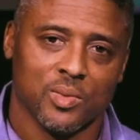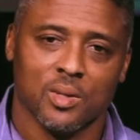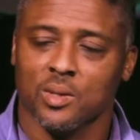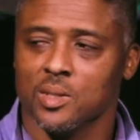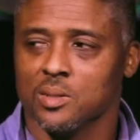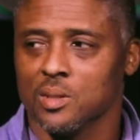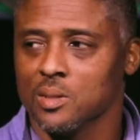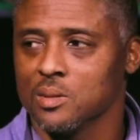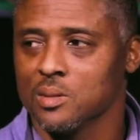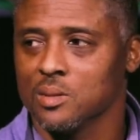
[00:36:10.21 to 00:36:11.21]
You know, it's
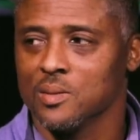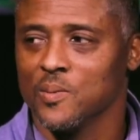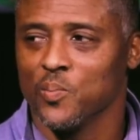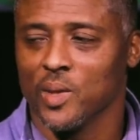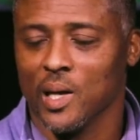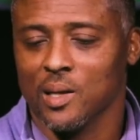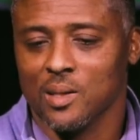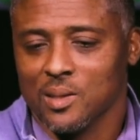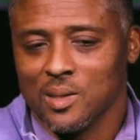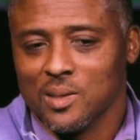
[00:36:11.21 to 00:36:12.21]
just, it
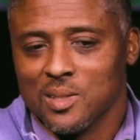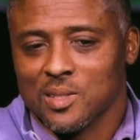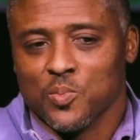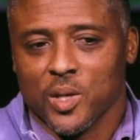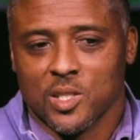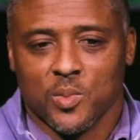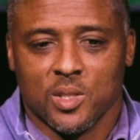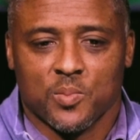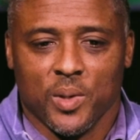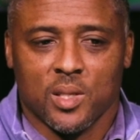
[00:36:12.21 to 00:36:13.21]
just makes
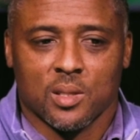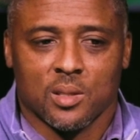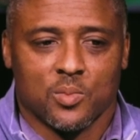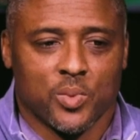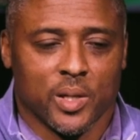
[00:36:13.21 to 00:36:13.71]
me speechless.